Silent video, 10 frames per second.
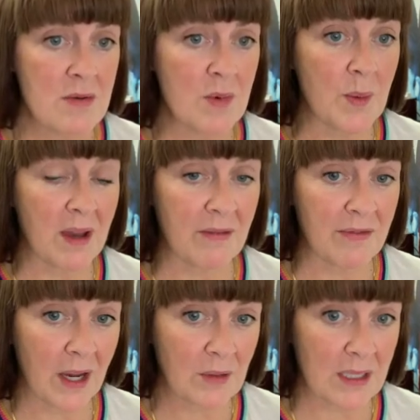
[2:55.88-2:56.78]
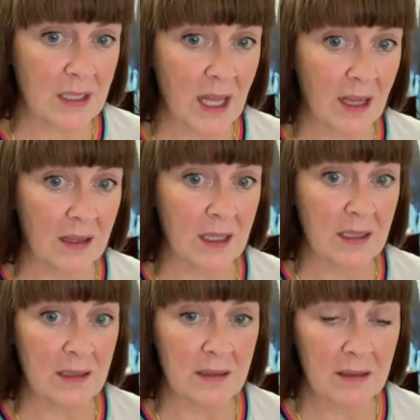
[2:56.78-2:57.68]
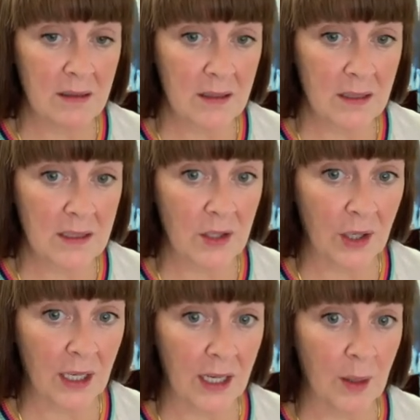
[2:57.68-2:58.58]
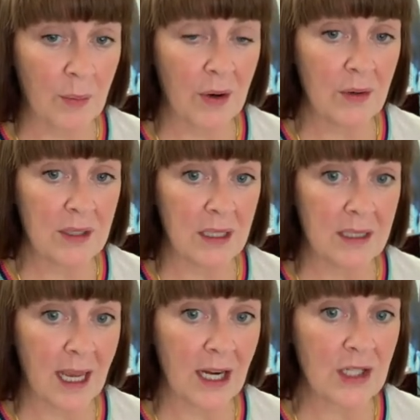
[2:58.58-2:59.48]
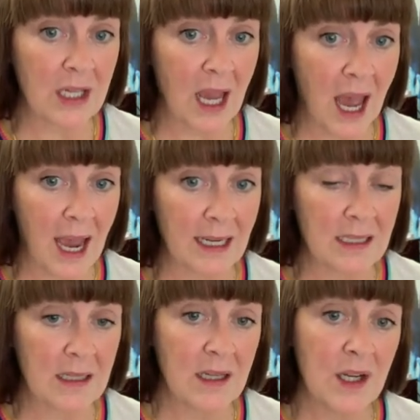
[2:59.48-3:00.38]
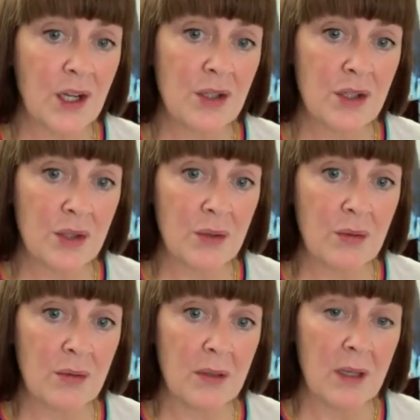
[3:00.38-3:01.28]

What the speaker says: What we have found is that these circulating proteins actually act to